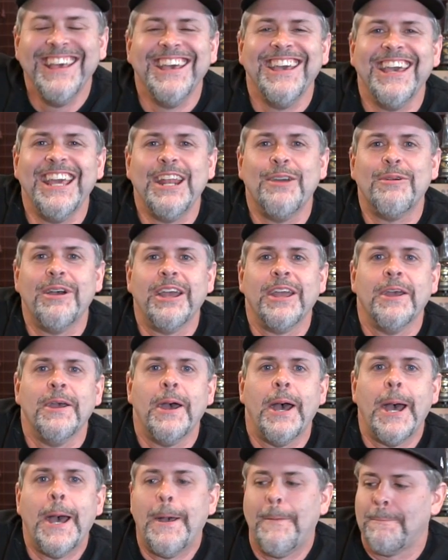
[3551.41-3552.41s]
Anyway,
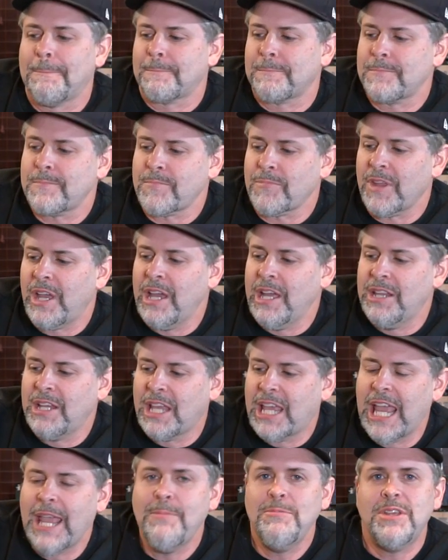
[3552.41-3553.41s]
and the
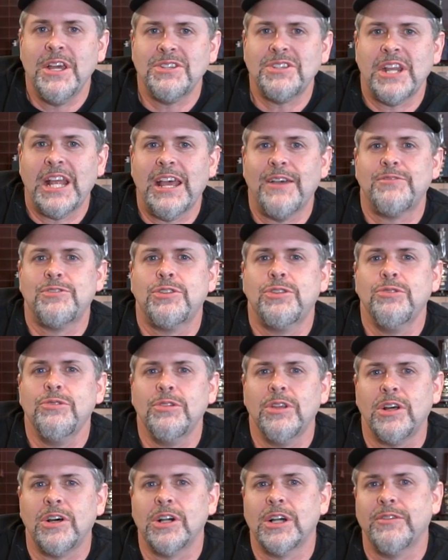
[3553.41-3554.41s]
game doesn't have too
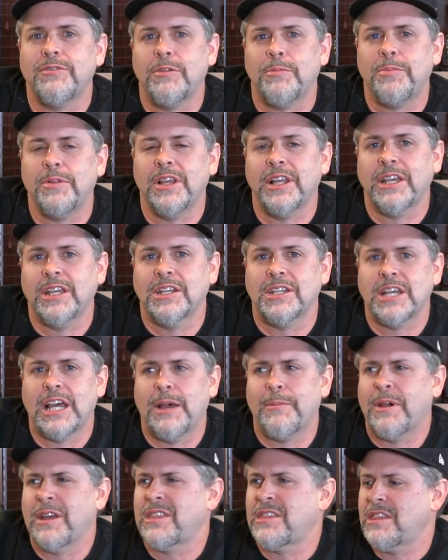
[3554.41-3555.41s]
long of a playing
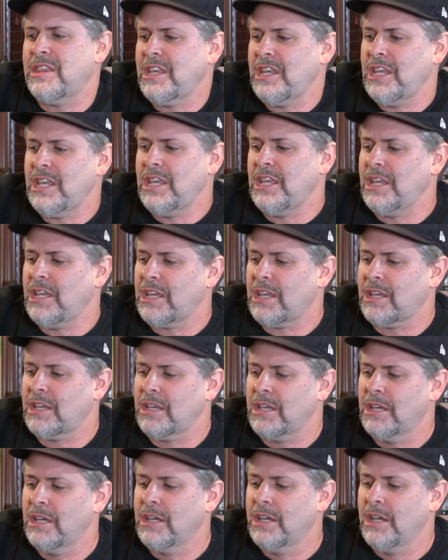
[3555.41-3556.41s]
time. I
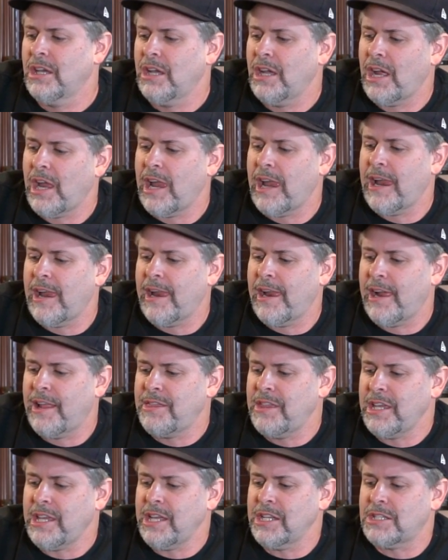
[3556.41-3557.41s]
think
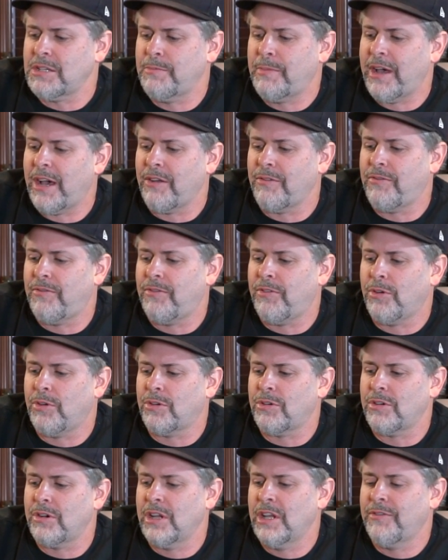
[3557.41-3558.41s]
it's about
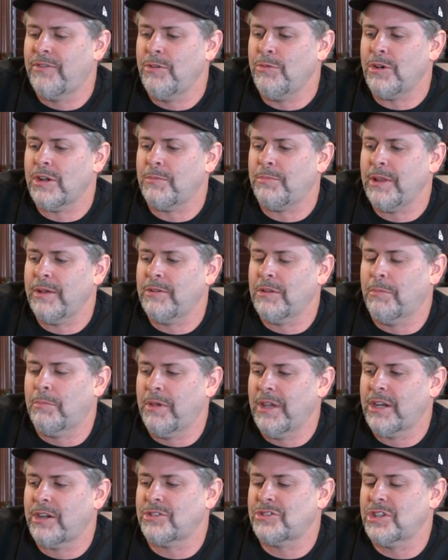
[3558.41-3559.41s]
4. If you want to play with the
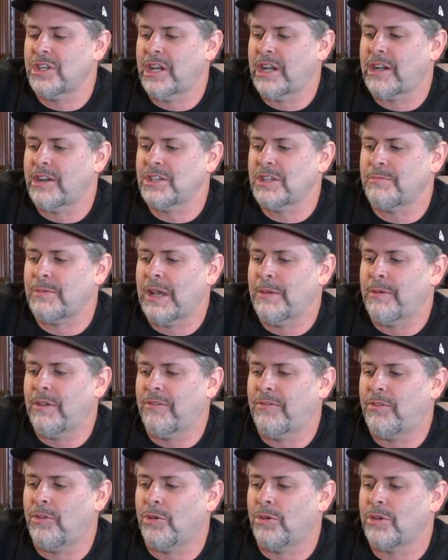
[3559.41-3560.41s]
bigger scenarios, it might be
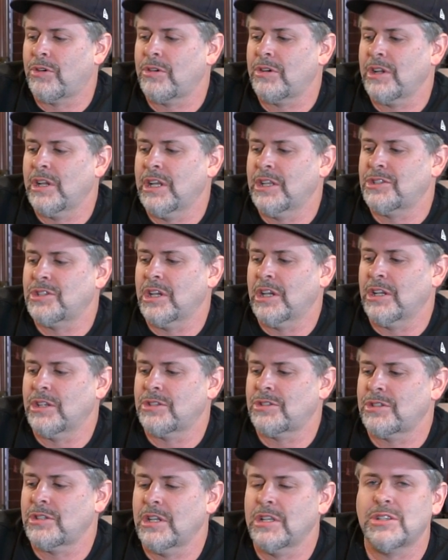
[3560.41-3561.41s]
4. It's a
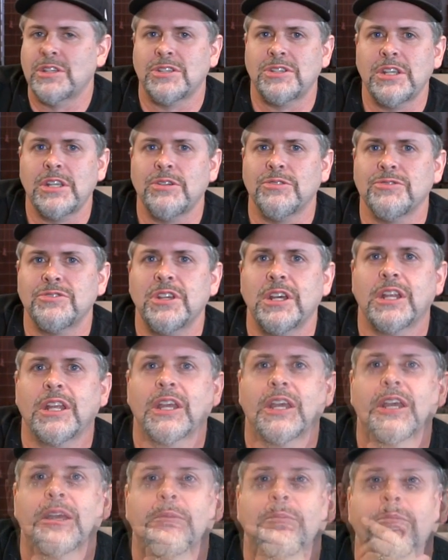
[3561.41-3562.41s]
single setting
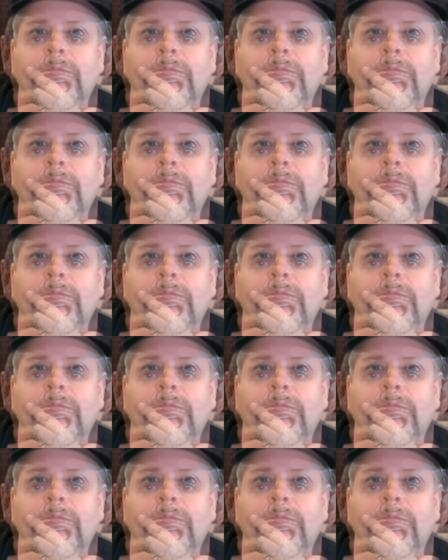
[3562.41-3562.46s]
game.